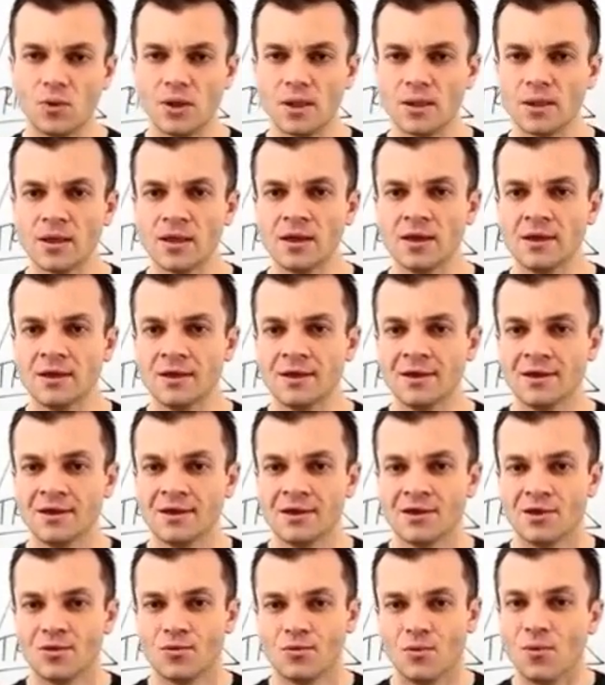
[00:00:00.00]
Well,
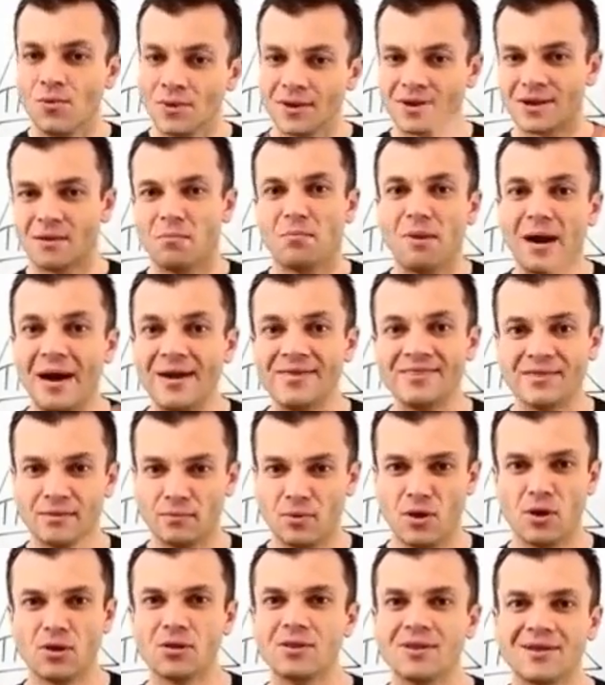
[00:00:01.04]
we want to combine
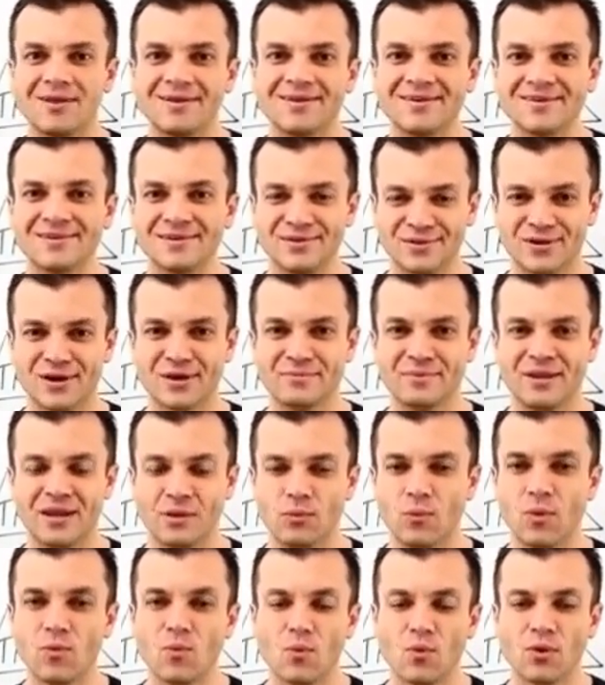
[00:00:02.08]
them all. You know what I mean?
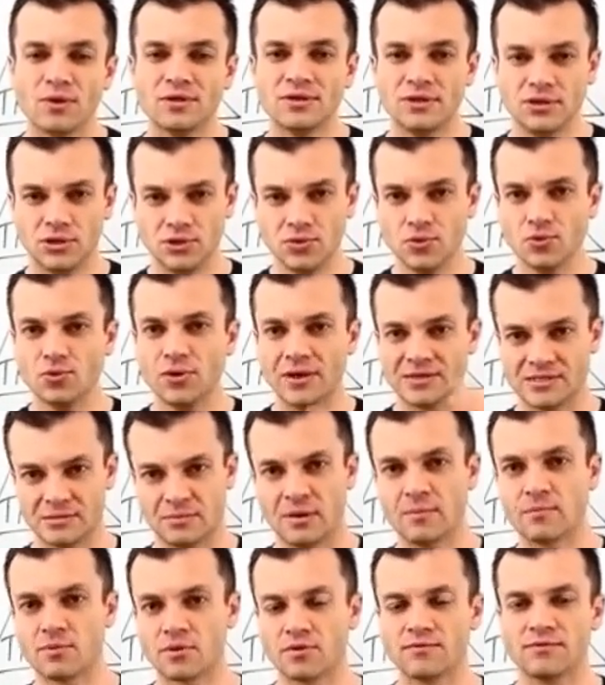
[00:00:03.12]
And we want you, as a
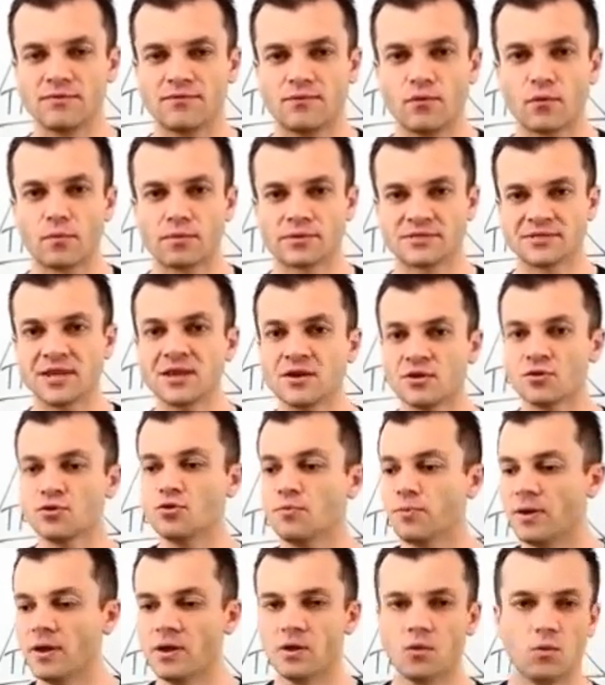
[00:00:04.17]
member of the 4%
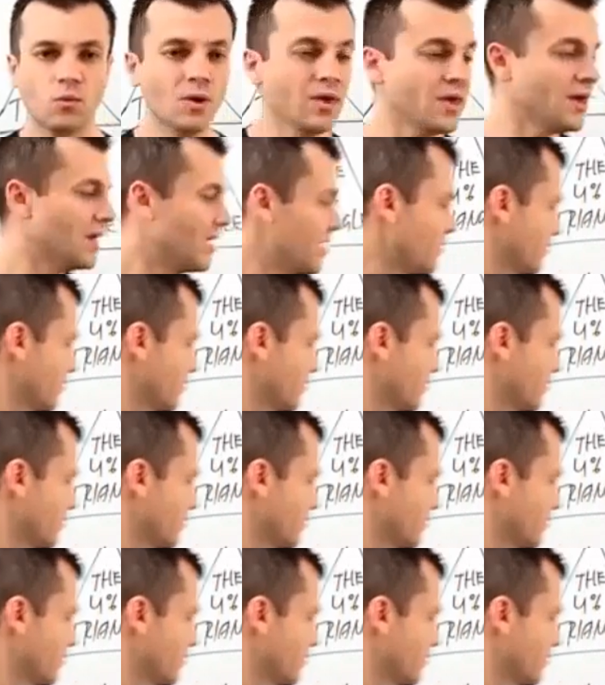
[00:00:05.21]
group, we